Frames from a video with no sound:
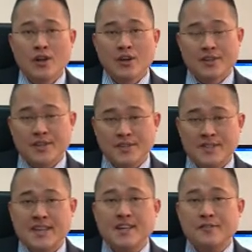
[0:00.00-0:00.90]
The
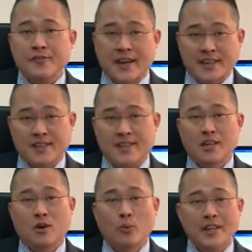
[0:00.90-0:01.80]
second
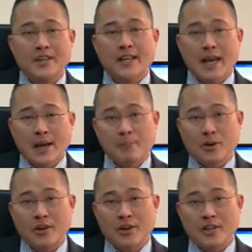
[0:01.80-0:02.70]
factor, whether the
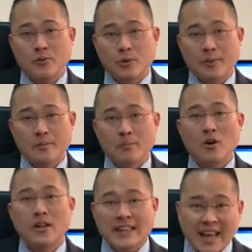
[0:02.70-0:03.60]
employer would be
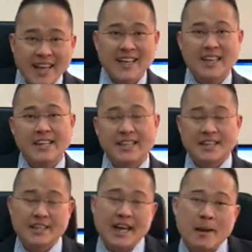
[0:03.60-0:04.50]
more likely
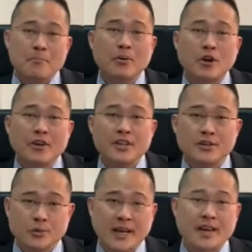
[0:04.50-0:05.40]
than the employee
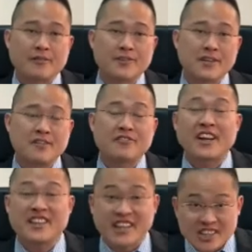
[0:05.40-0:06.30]
to have the
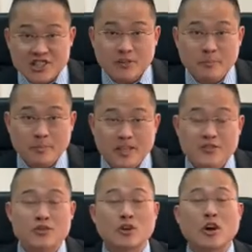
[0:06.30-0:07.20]
financial
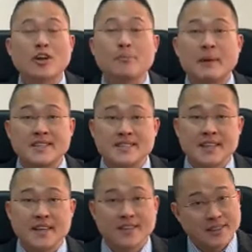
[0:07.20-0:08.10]
means to
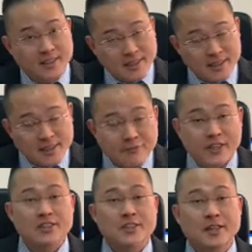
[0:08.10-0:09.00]
compensate the
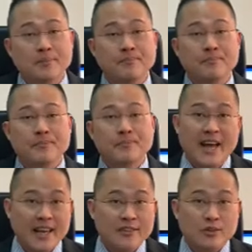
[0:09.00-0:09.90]
victim
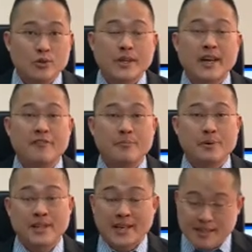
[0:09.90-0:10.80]
and could have
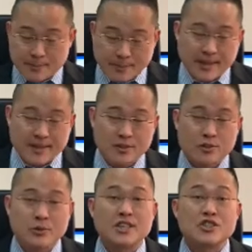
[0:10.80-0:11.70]
been expected
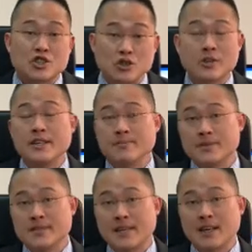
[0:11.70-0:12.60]
to insure
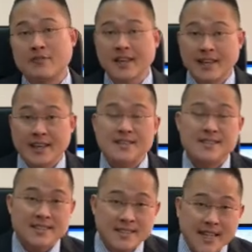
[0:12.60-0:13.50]
himself
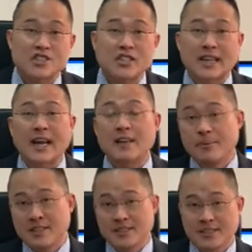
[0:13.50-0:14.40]
against such
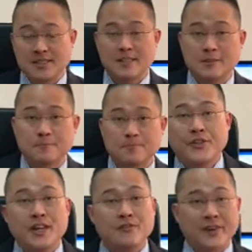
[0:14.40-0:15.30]
liability.
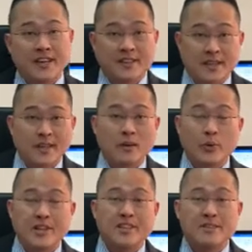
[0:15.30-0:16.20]
Third factor,
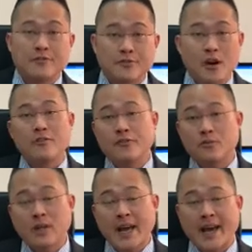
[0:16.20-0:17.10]
whether the
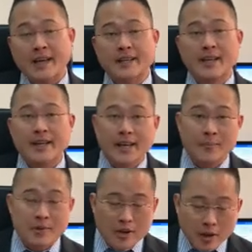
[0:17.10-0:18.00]
wrongful act had
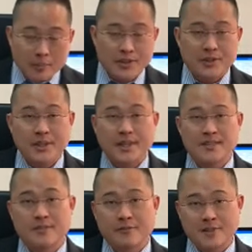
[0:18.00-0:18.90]
been committed
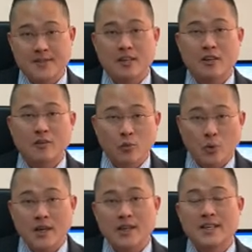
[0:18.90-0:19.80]
as a result of
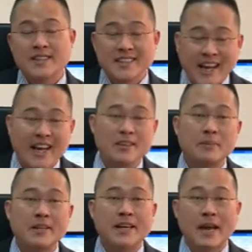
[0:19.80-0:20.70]
work done
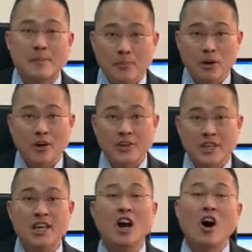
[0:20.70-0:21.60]
by the
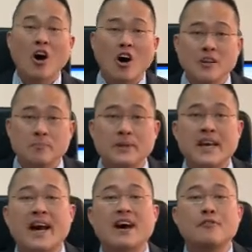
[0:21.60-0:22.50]
employee on
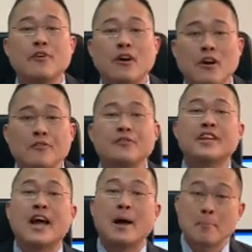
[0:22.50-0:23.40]
behalf of
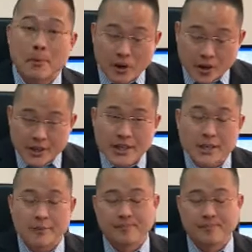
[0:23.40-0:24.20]
the employer.